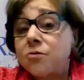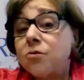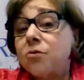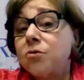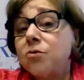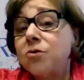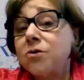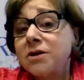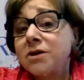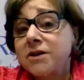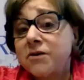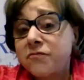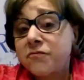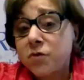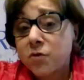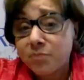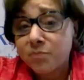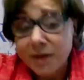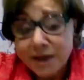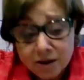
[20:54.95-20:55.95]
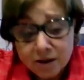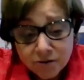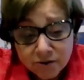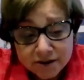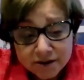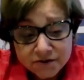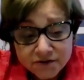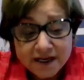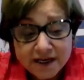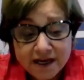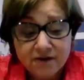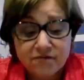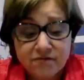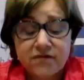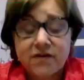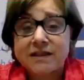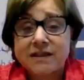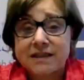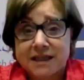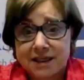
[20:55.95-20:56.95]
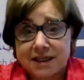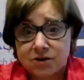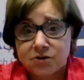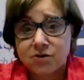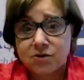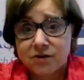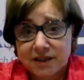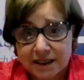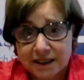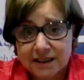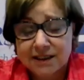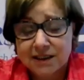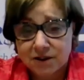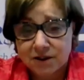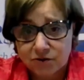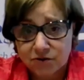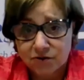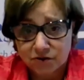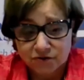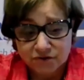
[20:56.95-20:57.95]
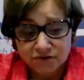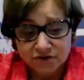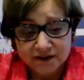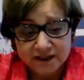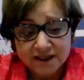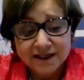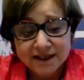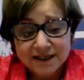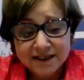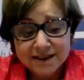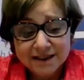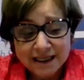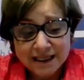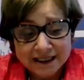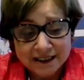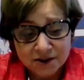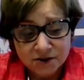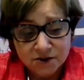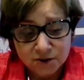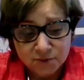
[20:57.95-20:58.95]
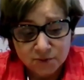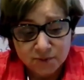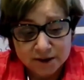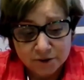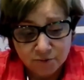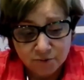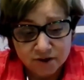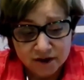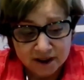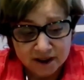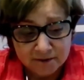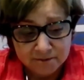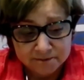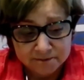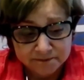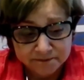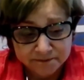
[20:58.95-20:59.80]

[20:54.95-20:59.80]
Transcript: or if your parents have financial aid issues, they can speak with him.